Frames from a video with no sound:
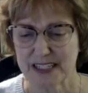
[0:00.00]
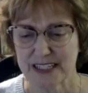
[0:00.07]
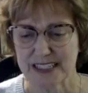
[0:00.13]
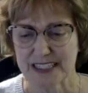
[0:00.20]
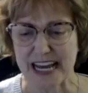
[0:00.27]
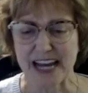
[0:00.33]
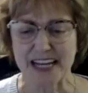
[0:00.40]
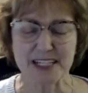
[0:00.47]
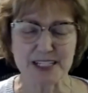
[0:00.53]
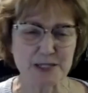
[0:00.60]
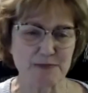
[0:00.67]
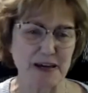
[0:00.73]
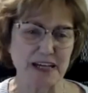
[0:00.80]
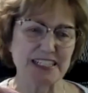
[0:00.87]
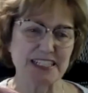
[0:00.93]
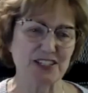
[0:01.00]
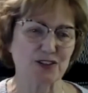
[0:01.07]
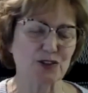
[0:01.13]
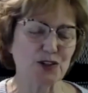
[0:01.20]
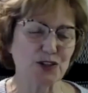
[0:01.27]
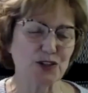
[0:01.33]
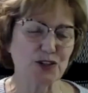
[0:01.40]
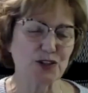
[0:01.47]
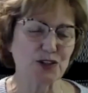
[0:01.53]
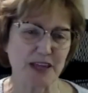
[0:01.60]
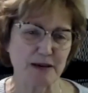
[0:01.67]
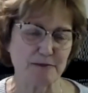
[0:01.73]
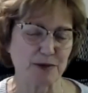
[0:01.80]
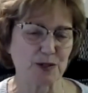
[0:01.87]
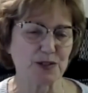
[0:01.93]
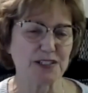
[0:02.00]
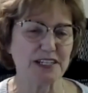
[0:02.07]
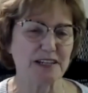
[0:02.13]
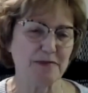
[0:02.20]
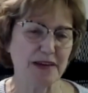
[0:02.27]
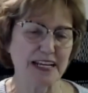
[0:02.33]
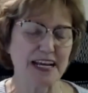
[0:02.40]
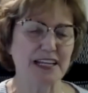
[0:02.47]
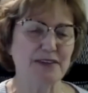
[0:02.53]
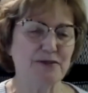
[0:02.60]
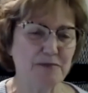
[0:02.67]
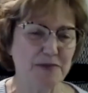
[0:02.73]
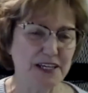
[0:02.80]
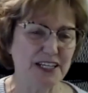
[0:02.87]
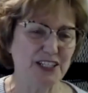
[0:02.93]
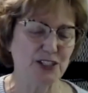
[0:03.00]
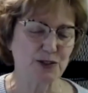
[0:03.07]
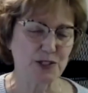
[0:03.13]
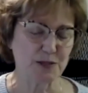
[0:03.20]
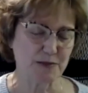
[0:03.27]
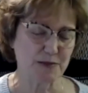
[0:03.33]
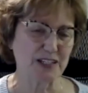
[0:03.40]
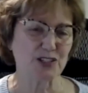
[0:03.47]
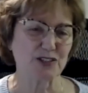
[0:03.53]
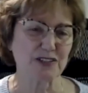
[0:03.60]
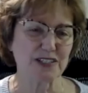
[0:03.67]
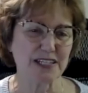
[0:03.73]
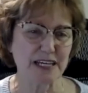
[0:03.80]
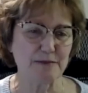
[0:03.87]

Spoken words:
not expecting or looking for that person, it may not even be in your specialty,